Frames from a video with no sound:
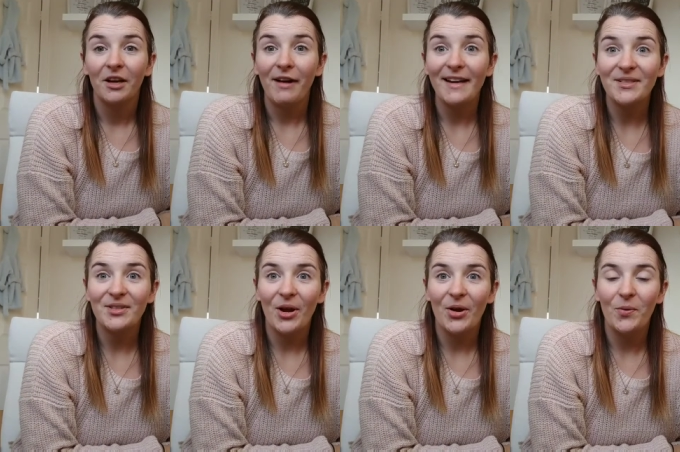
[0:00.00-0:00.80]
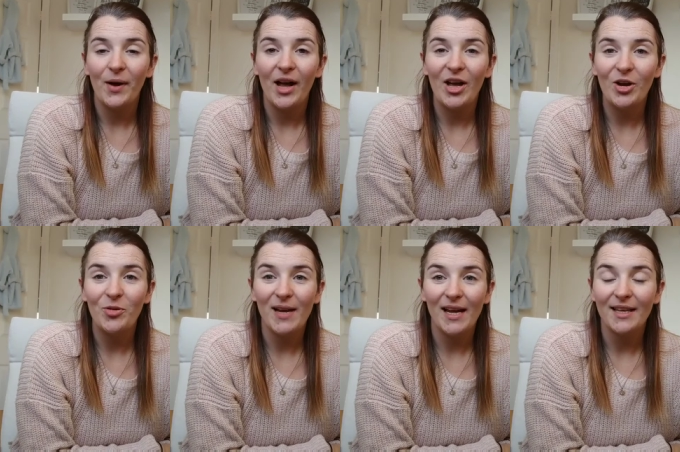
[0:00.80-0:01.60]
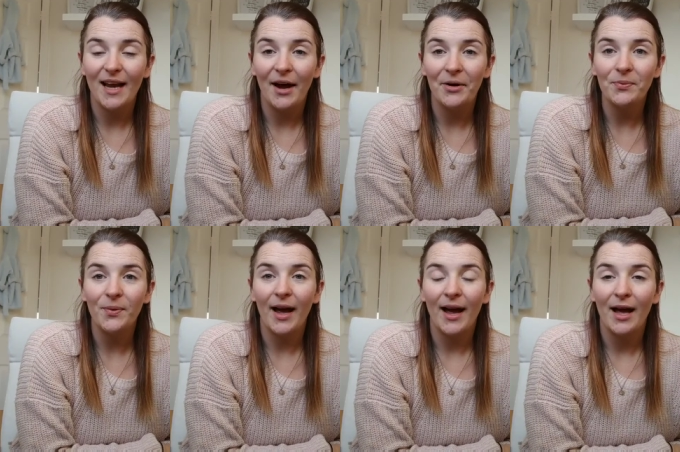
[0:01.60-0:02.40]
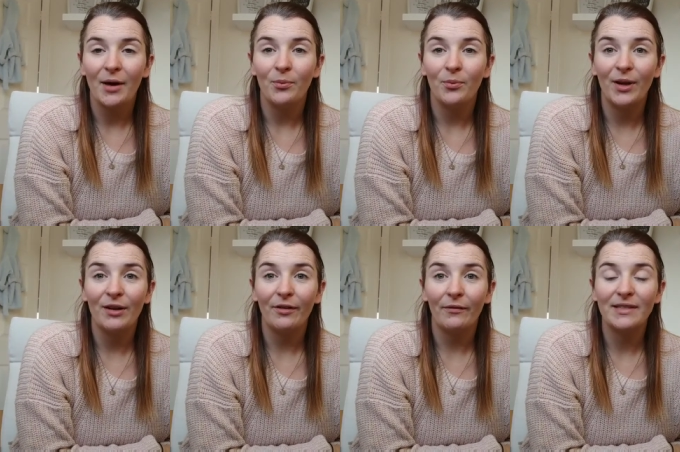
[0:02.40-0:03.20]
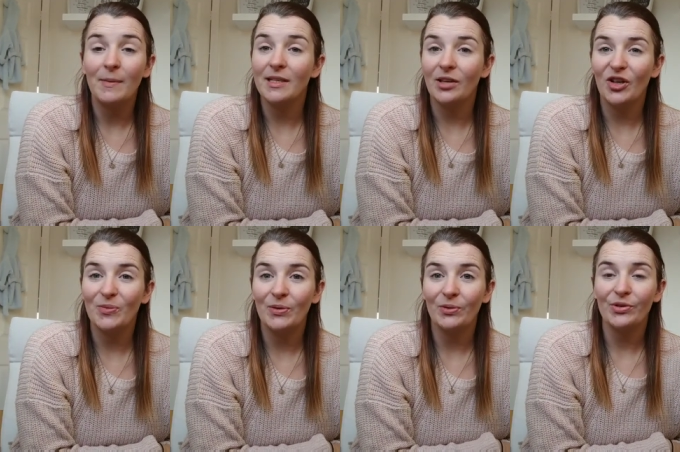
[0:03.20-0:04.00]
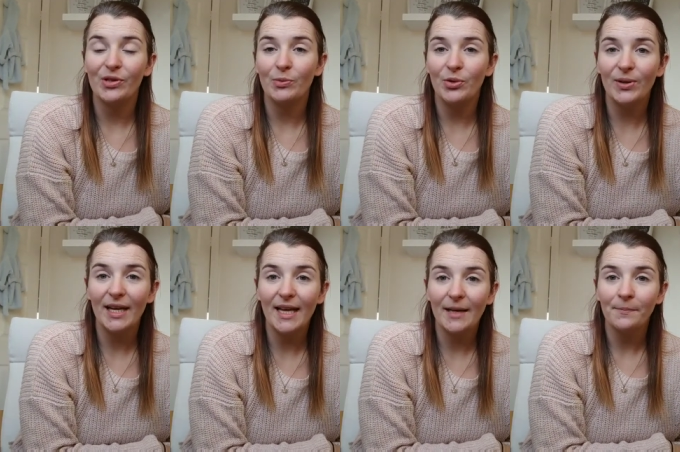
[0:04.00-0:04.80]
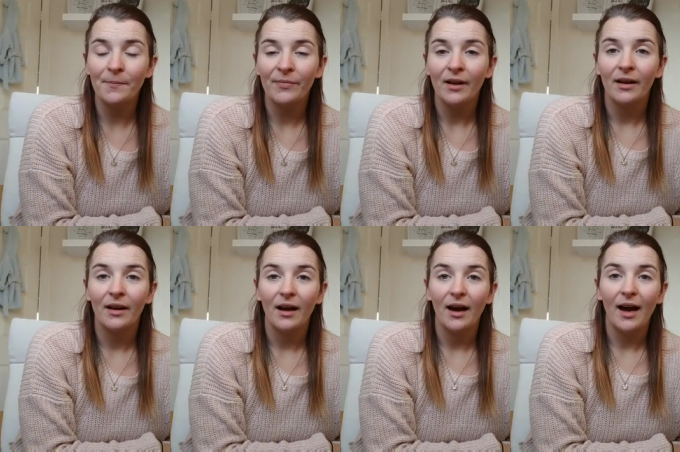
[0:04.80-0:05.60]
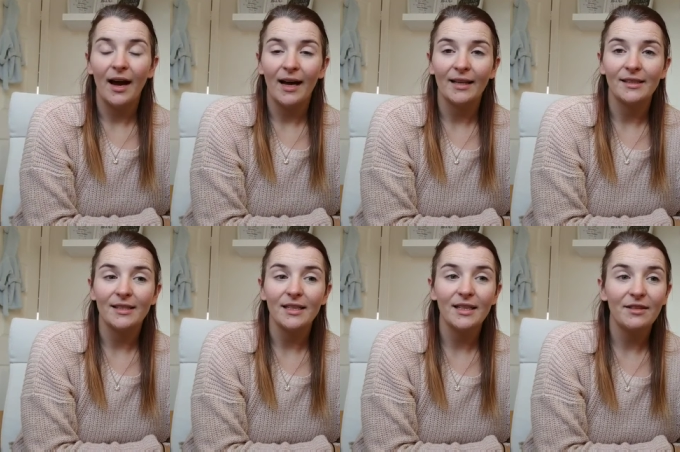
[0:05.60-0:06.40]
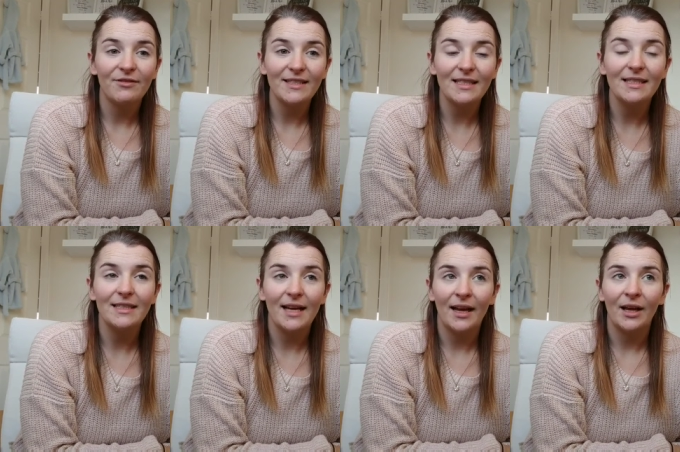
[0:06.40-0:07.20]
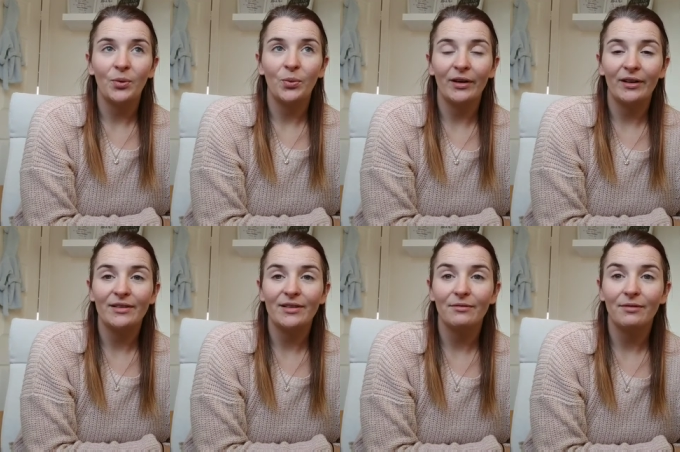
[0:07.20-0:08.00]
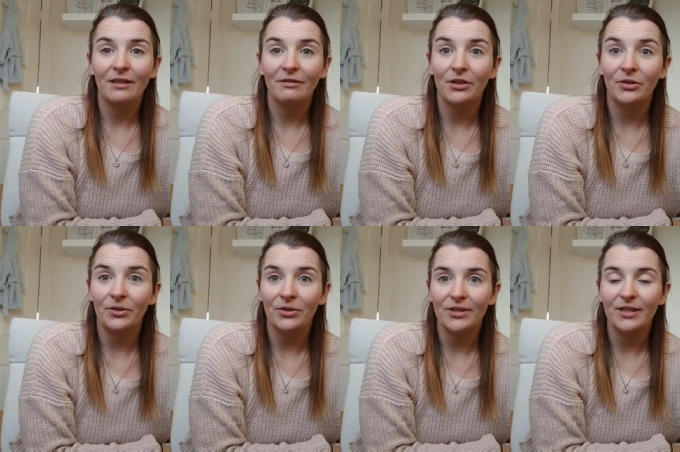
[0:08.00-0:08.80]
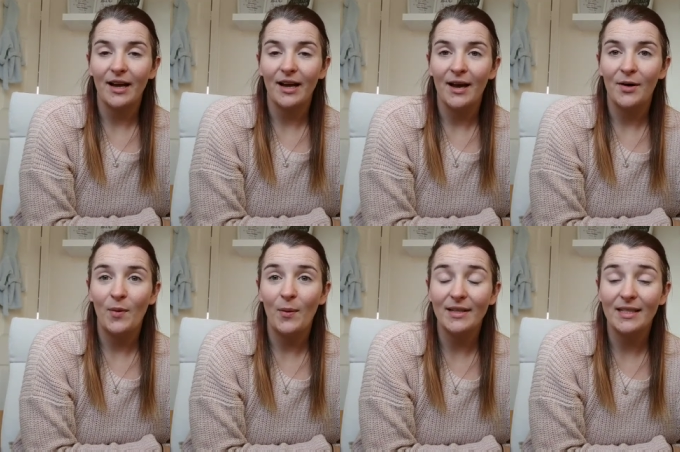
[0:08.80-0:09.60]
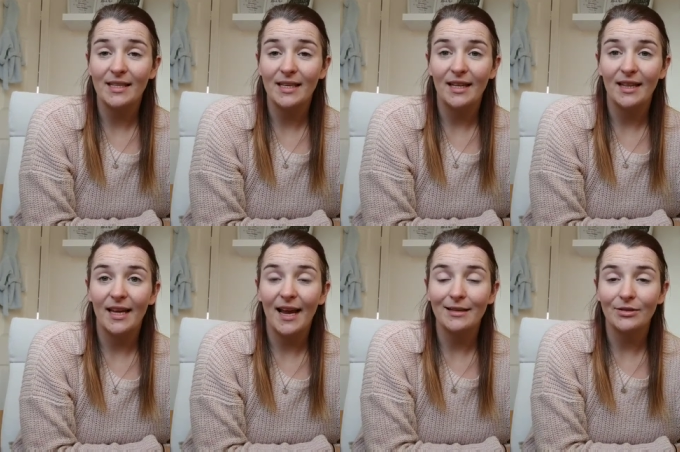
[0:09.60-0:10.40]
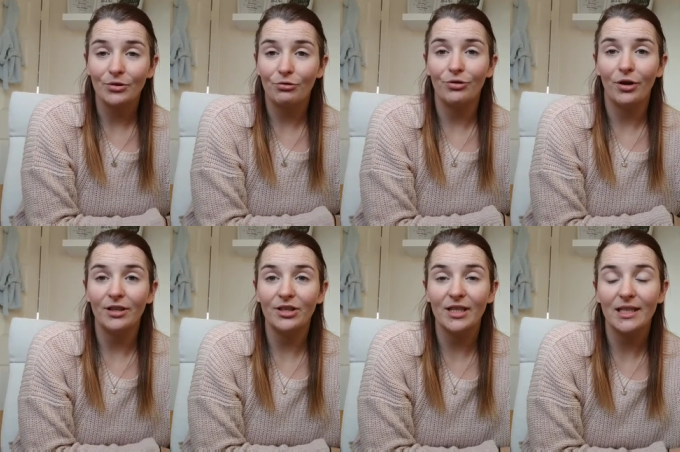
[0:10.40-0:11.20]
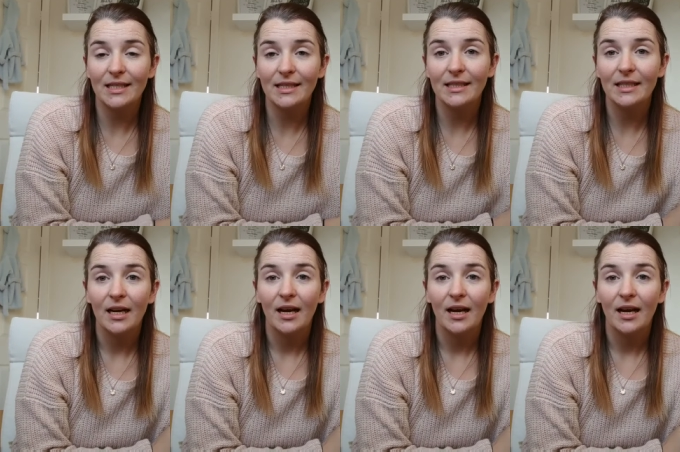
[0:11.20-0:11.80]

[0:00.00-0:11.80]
Right, so we're home again now. We've obviously been to the hospital this morning and the visit today was really good. We went to see the endocrinologist